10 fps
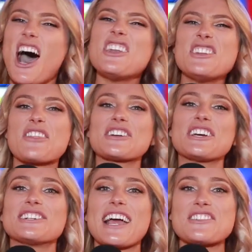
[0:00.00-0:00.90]
Another
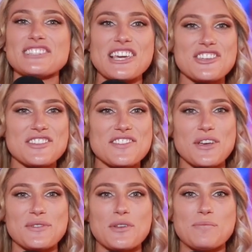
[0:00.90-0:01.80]

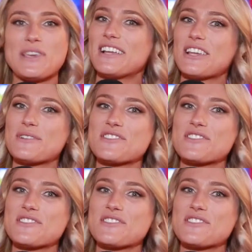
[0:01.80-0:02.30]
congratulations goes to PLO